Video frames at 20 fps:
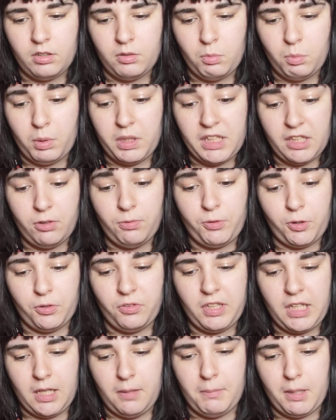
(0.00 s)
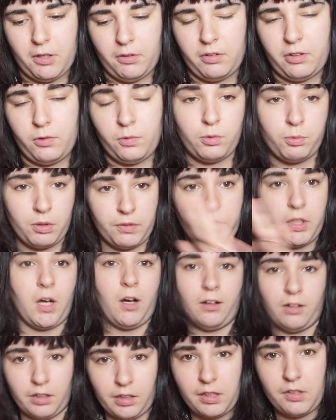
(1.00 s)
When this first came out, this was with the
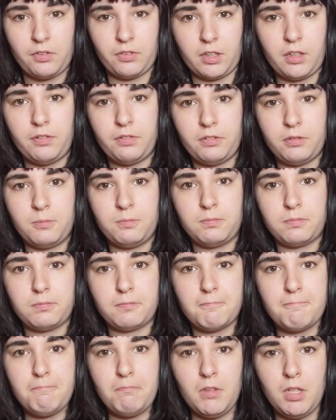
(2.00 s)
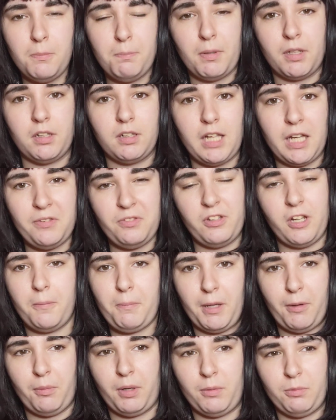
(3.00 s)
holiday stuff. But the last time
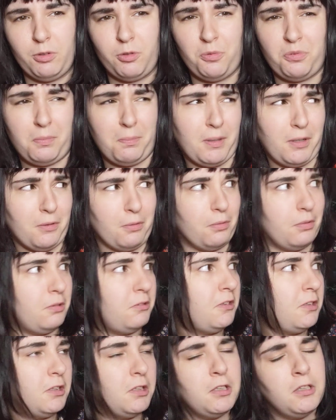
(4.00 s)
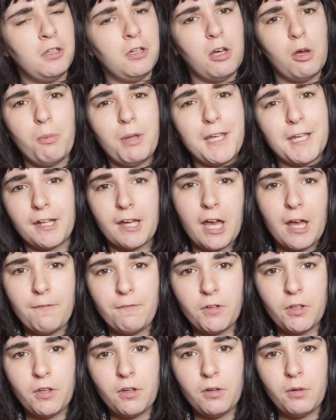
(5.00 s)
I went, which was about a week and a half
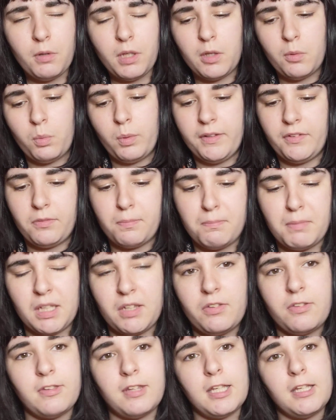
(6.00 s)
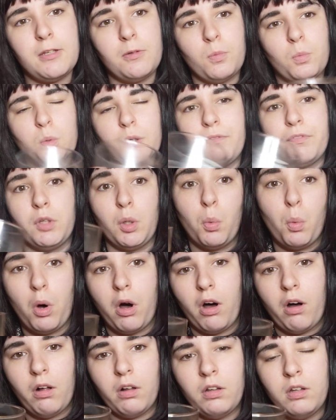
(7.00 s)
ago, it was mixed in with the
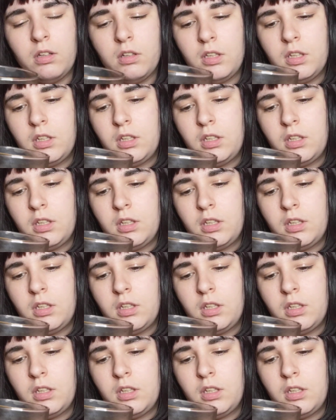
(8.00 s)
wall.